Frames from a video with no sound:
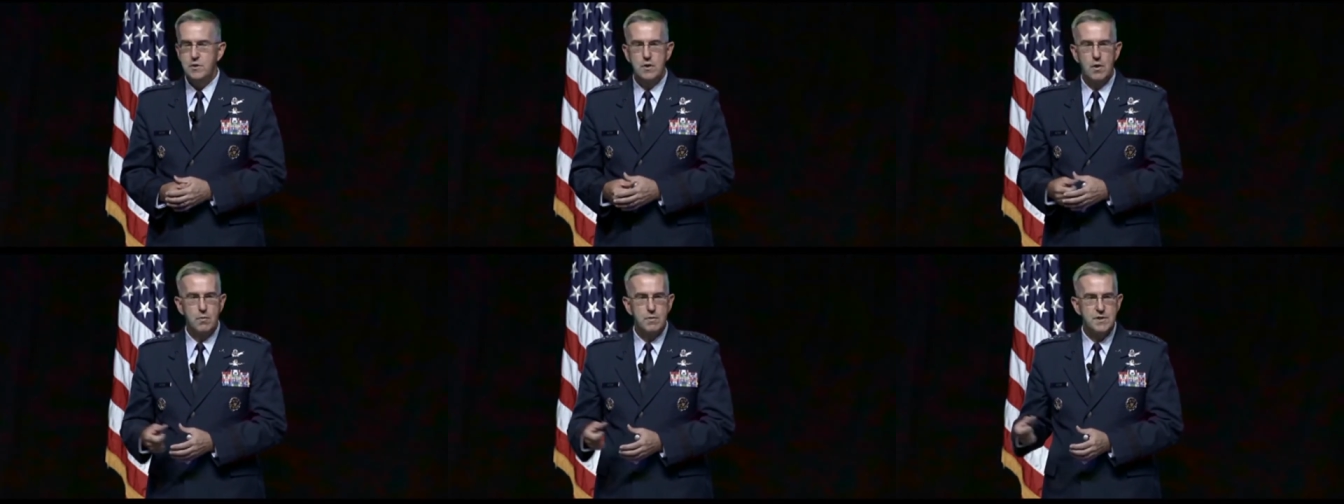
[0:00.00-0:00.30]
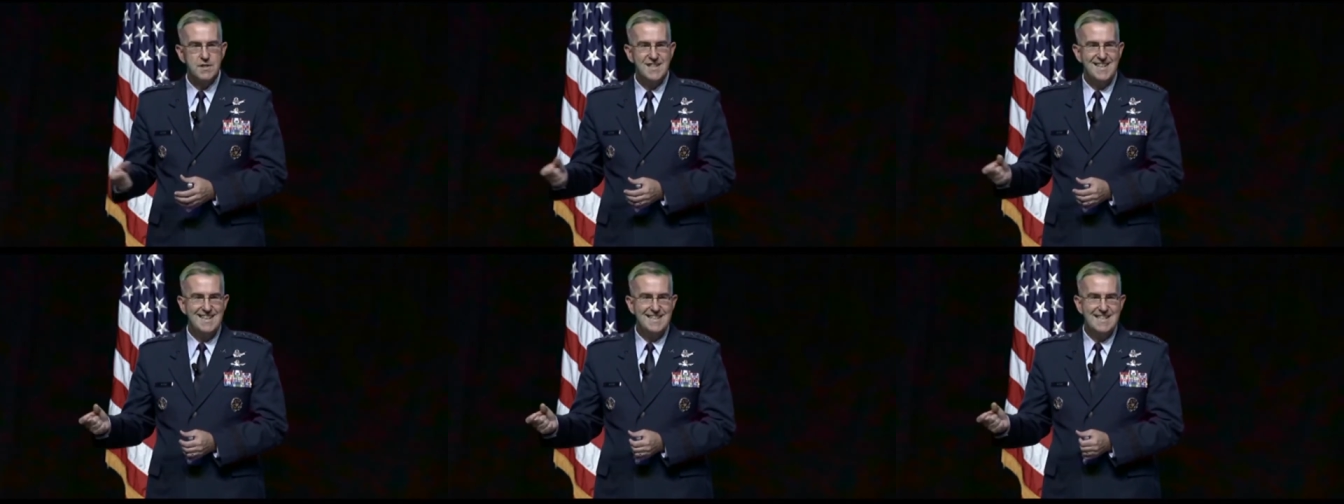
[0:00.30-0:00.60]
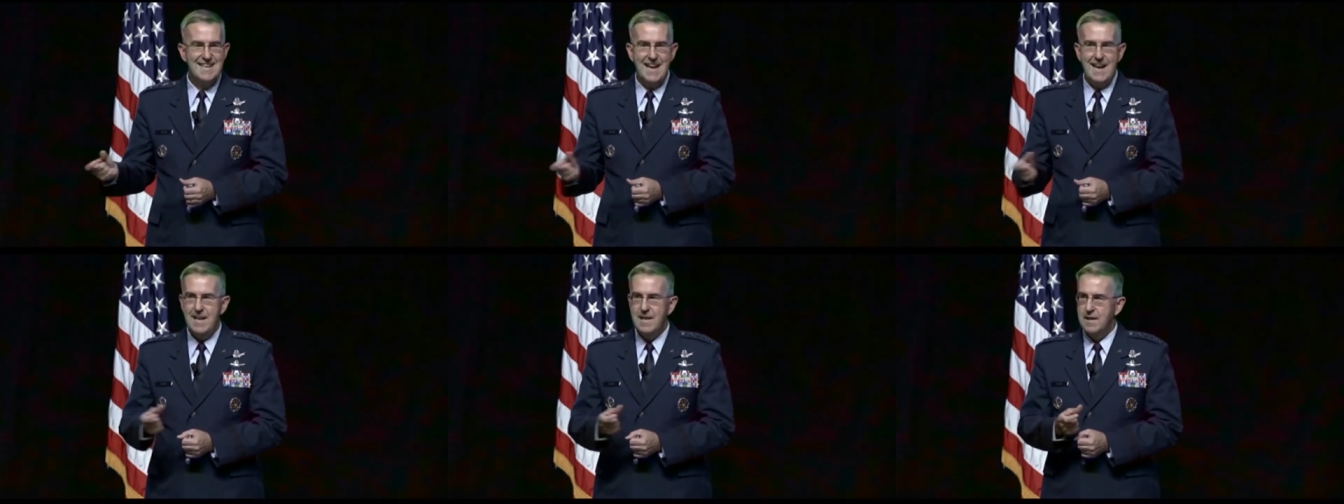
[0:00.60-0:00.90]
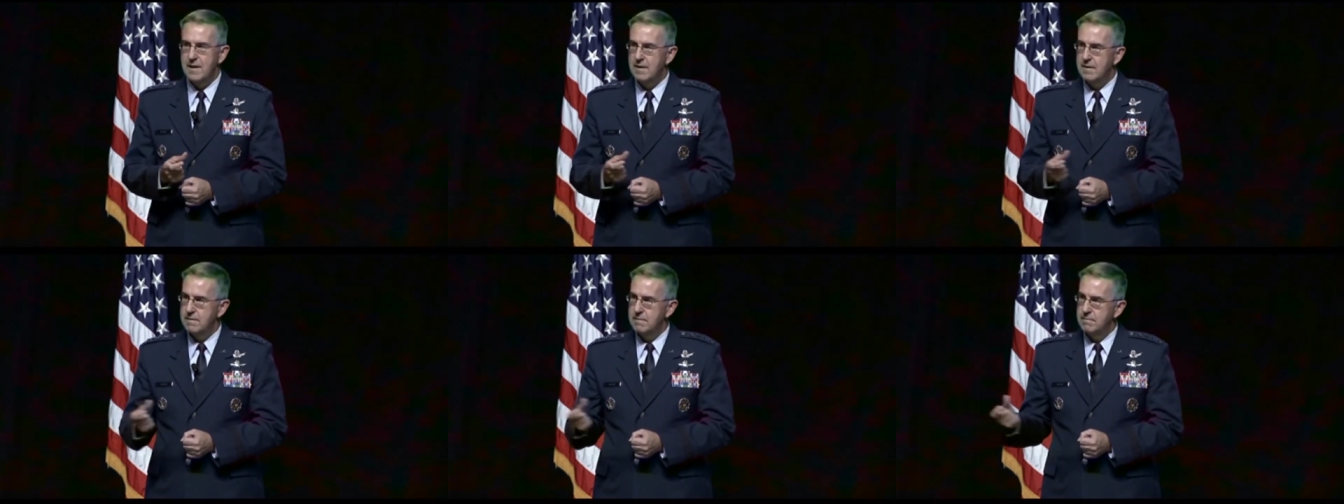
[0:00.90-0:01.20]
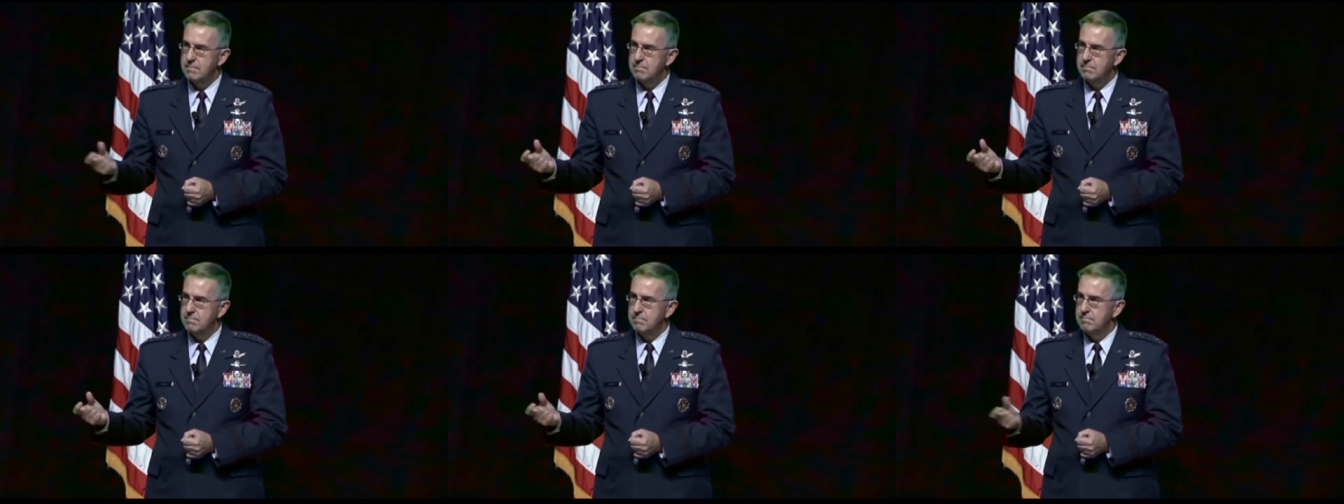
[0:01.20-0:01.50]
but you don't see
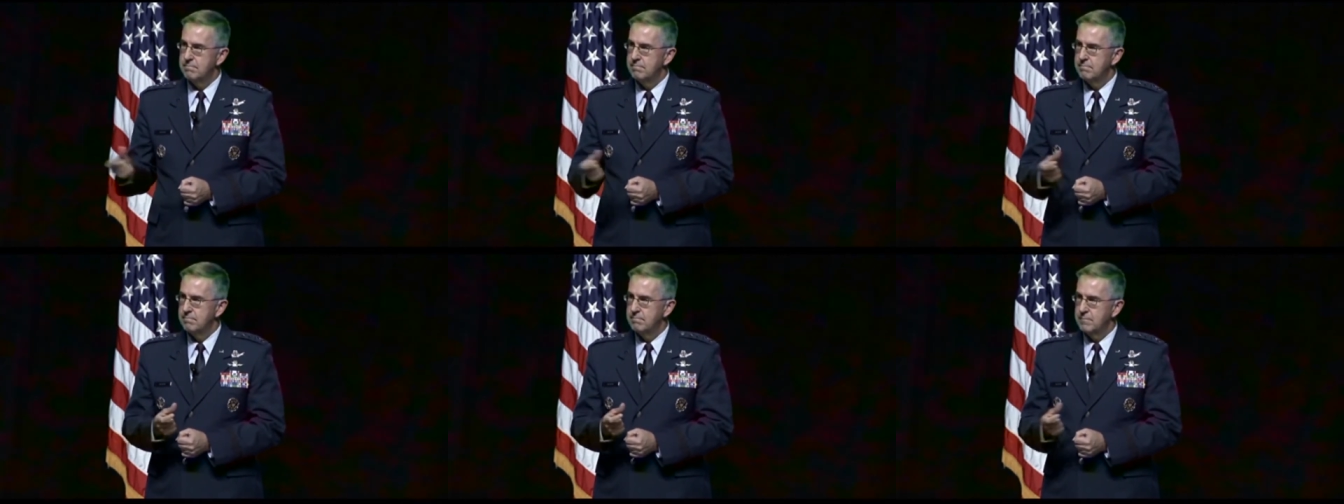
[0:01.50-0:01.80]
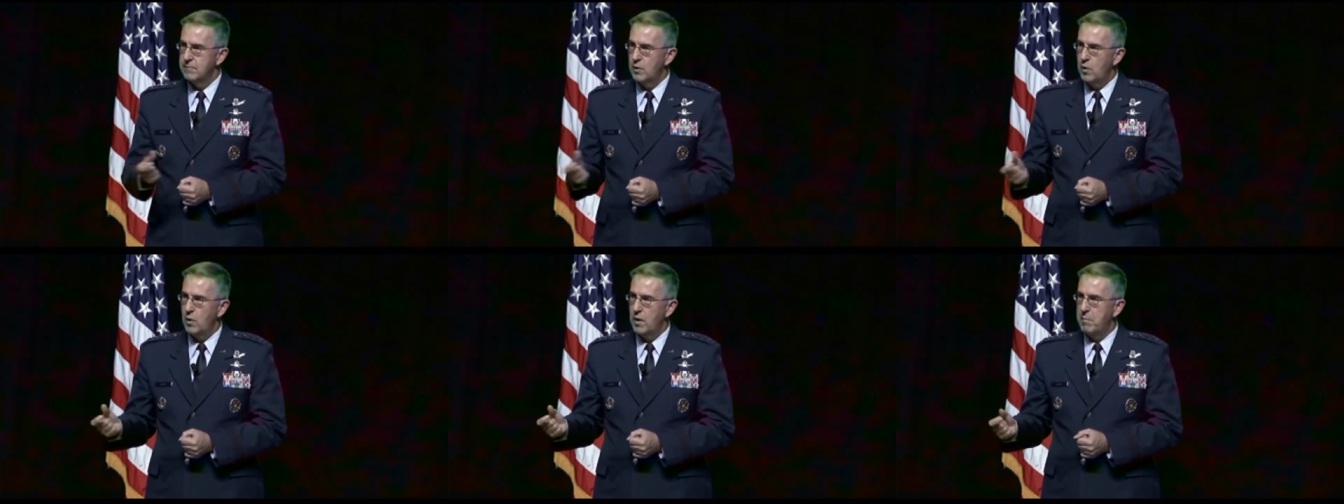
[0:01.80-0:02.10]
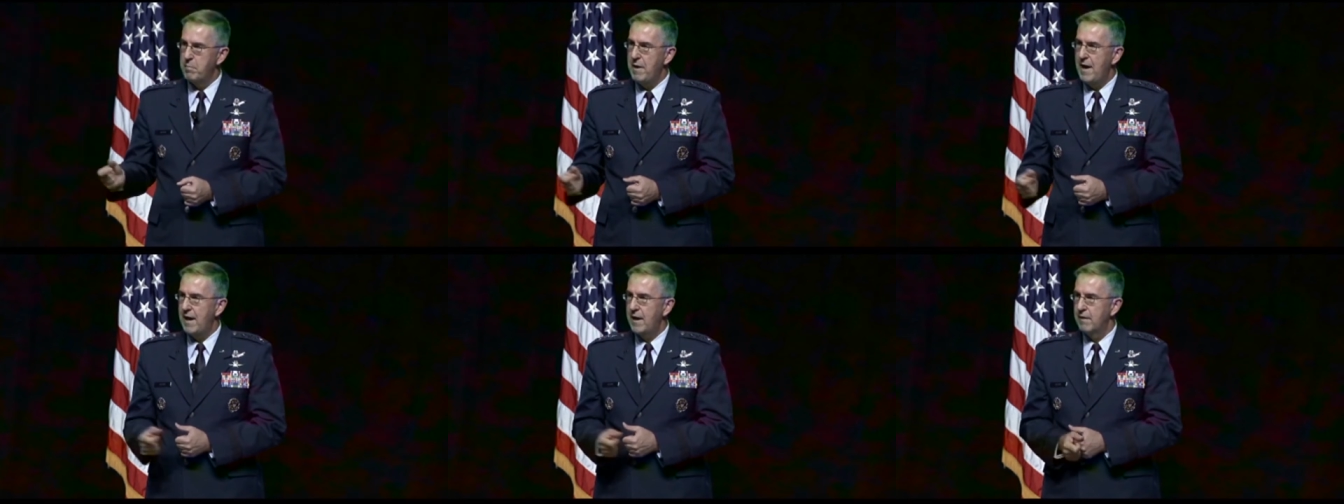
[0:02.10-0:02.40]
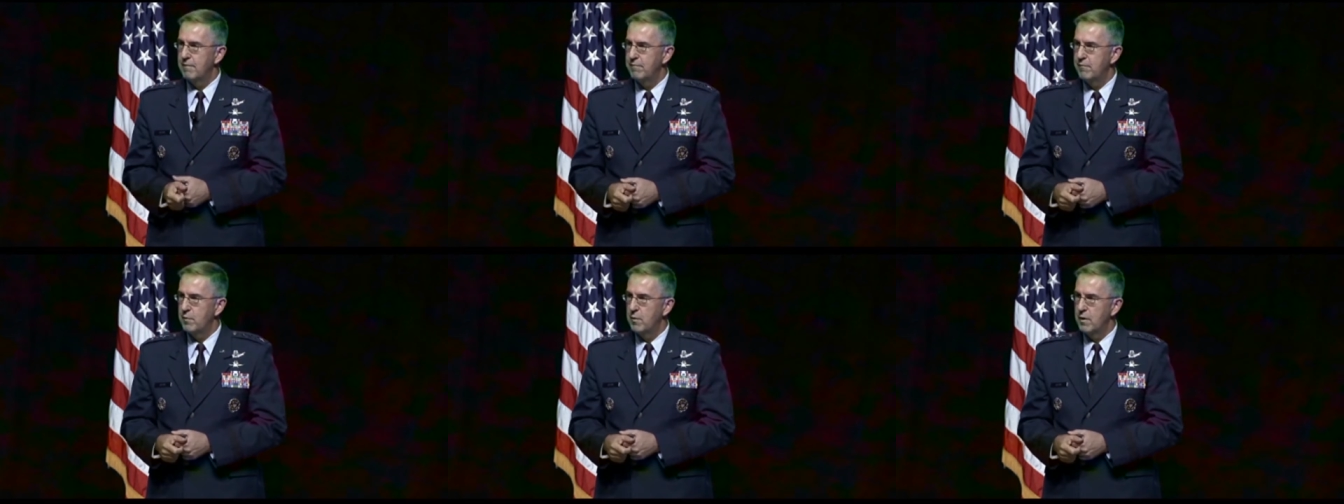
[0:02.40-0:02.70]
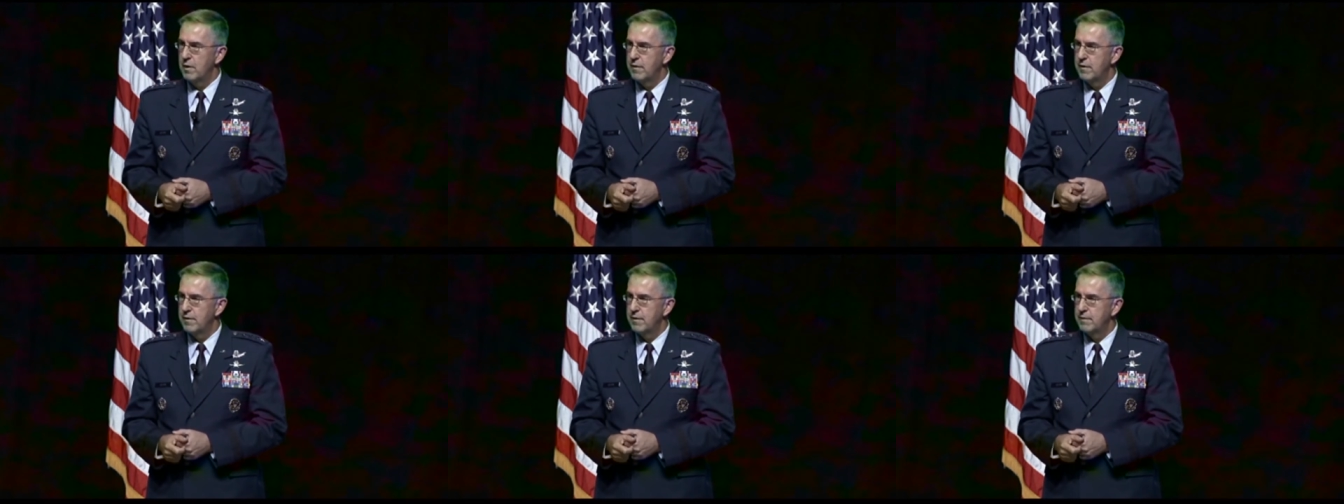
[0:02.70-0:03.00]
data going back
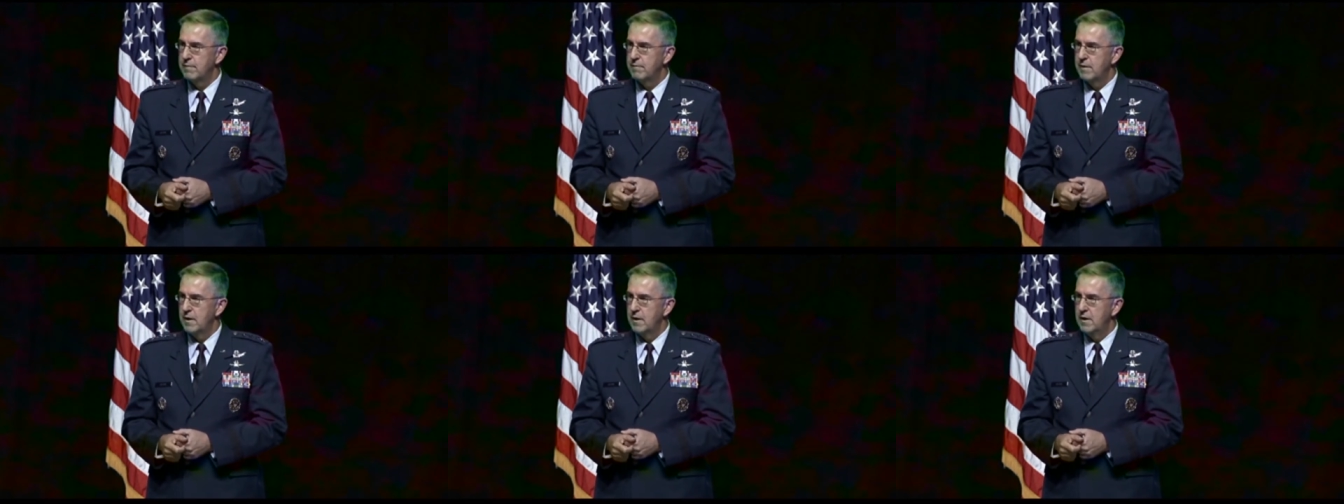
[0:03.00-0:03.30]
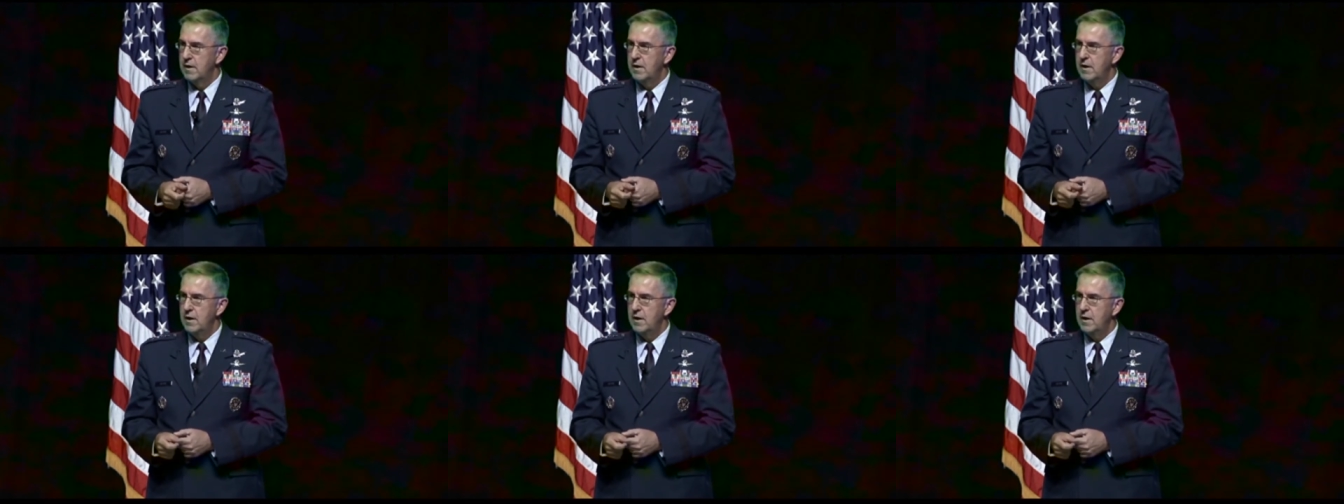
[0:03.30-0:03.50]
and forth.